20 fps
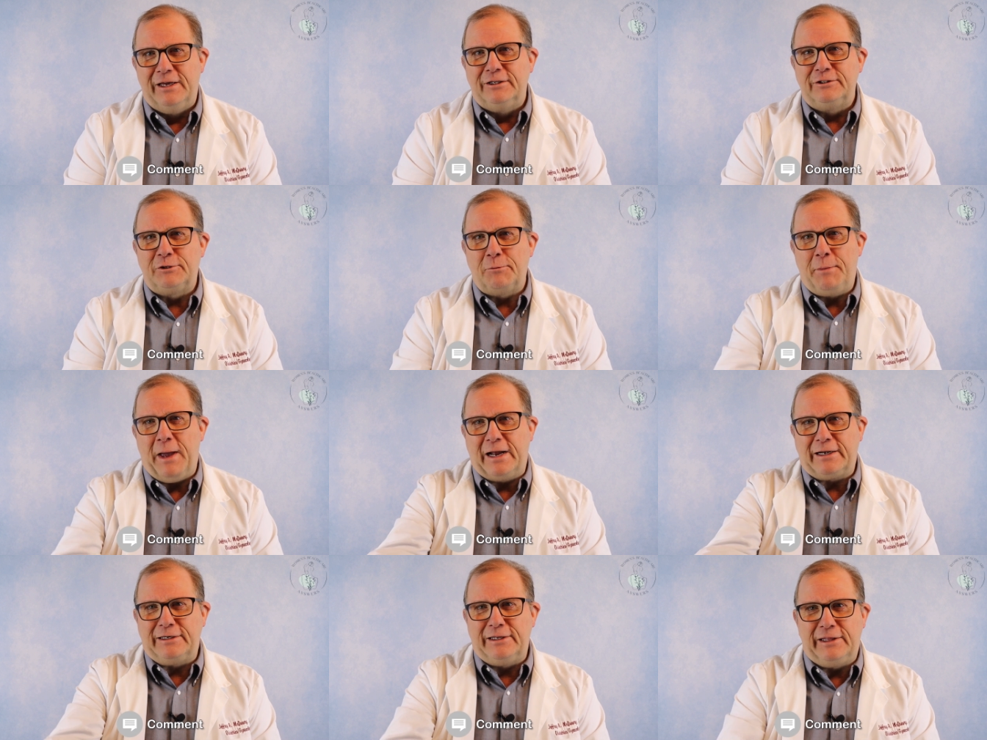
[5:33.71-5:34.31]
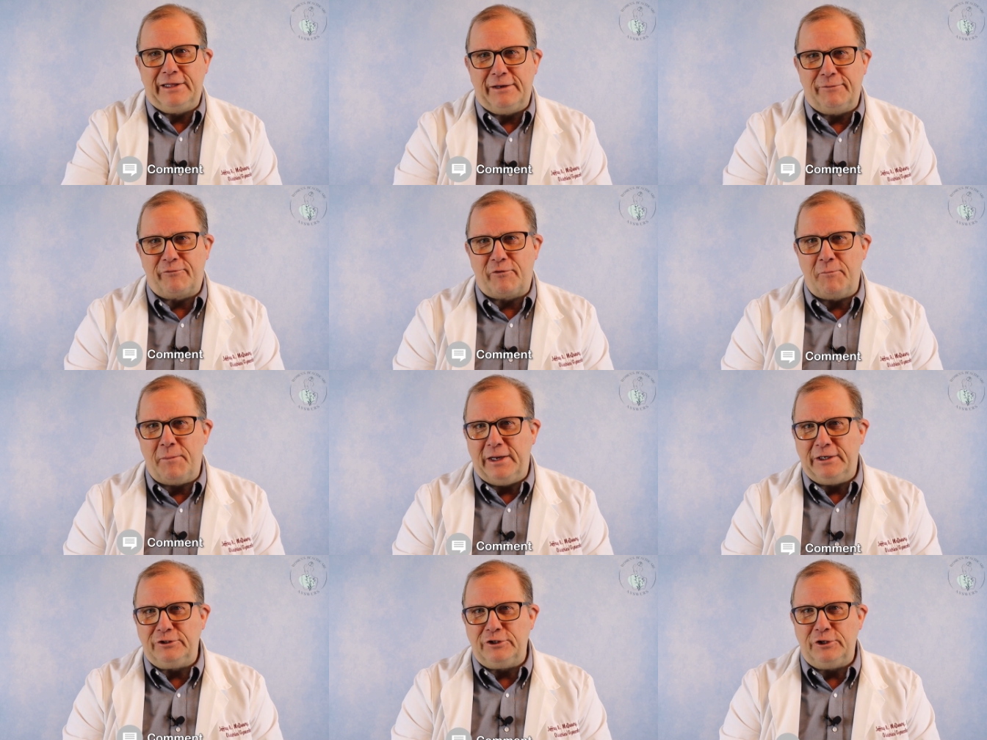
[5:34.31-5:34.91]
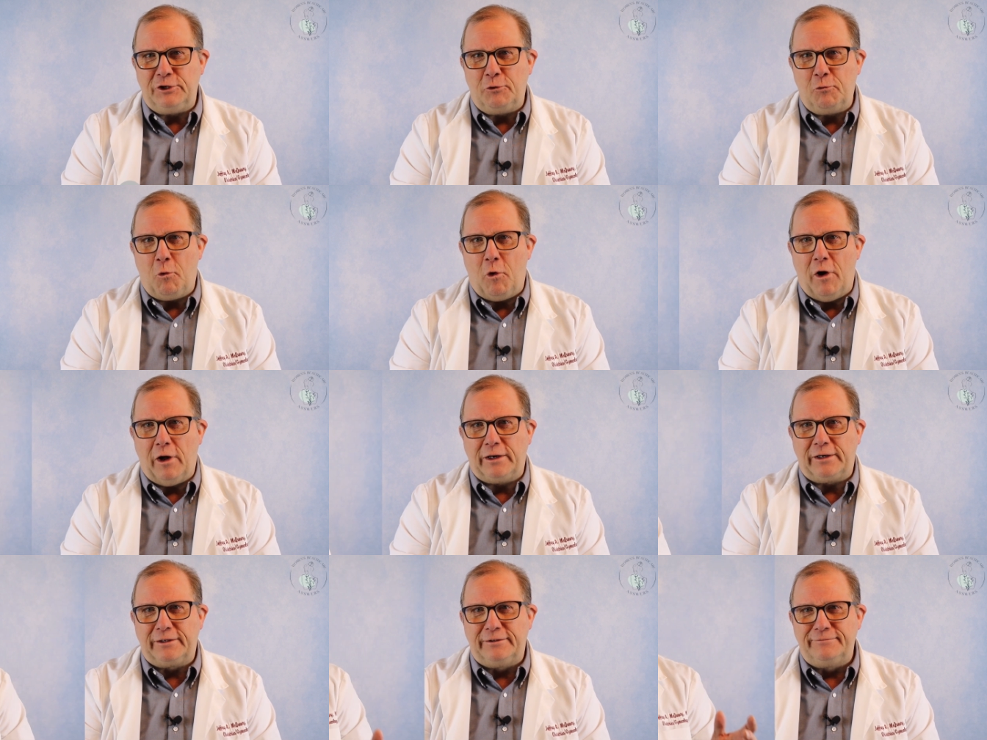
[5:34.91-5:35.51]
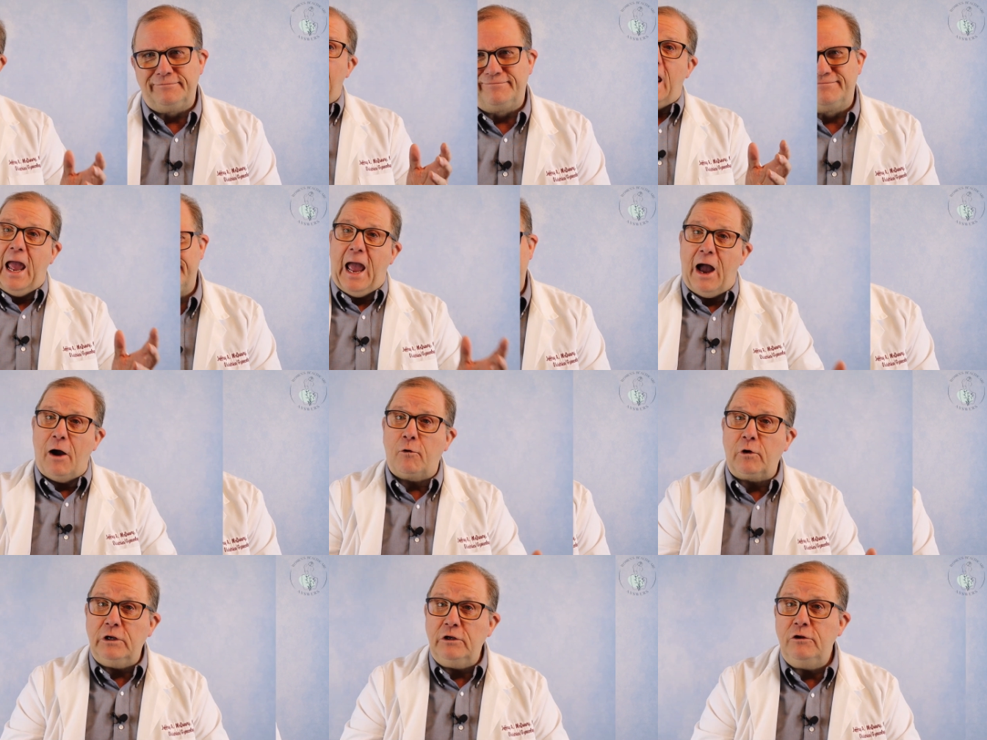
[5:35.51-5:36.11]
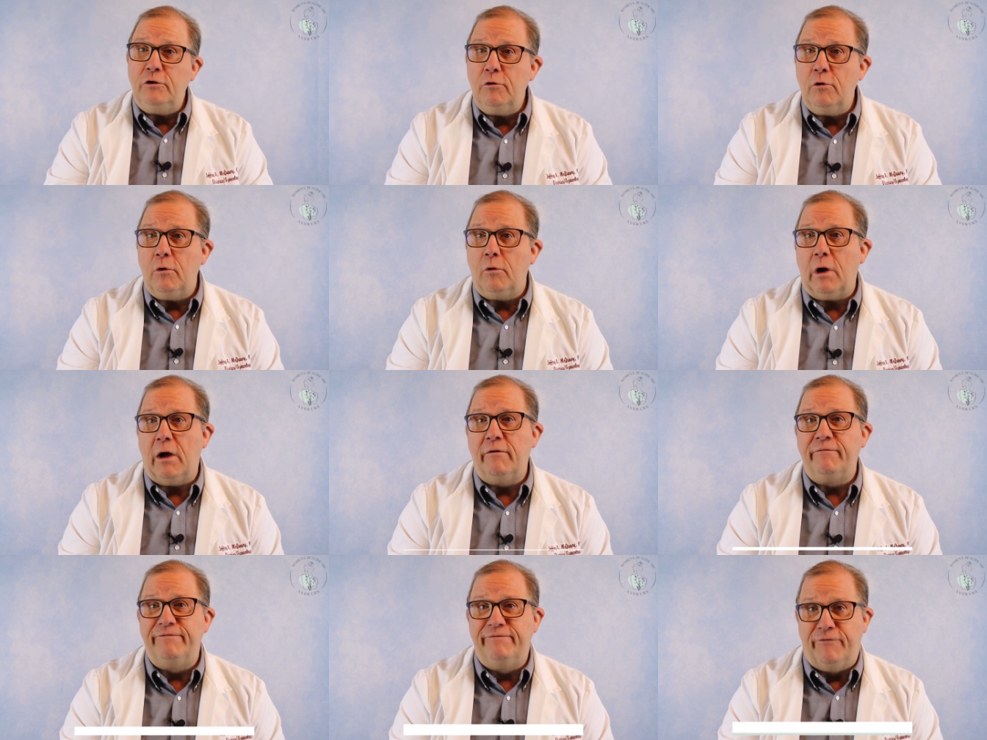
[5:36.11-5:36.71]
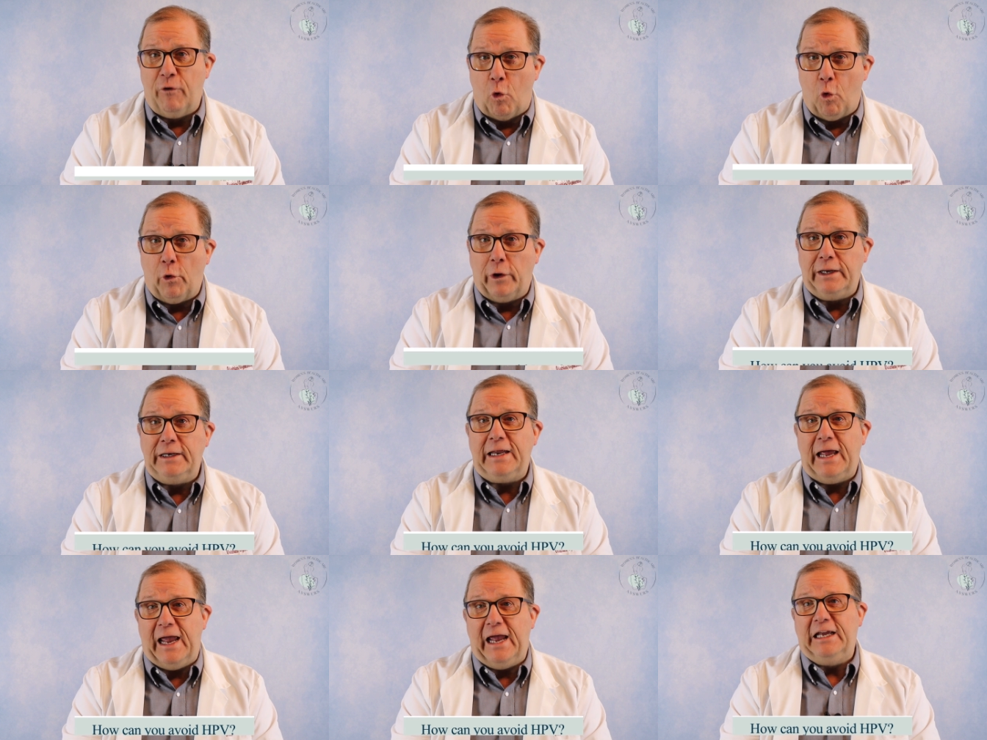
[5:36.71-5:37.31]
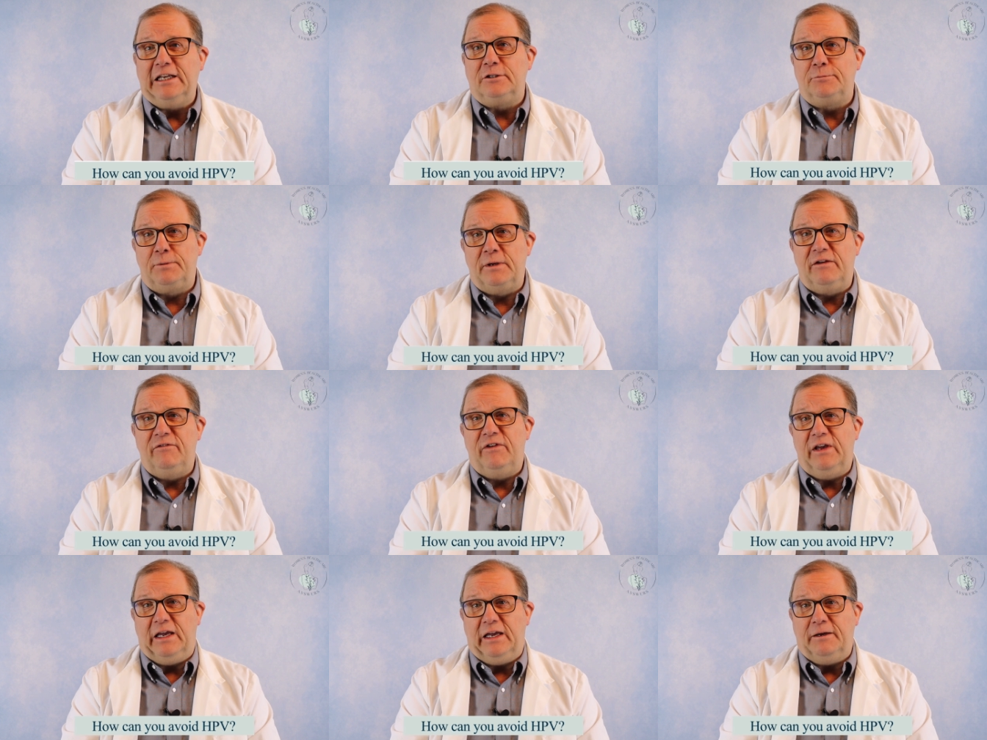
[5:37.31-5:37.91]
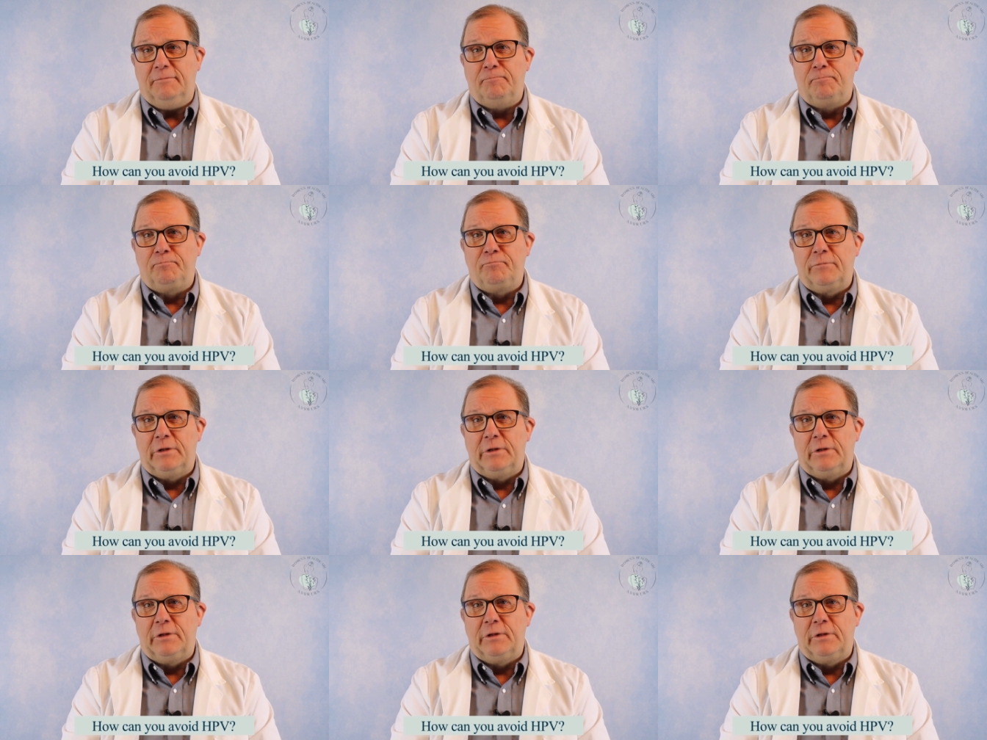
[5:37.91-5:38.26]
So back to the information you want. How can you avoid HPV?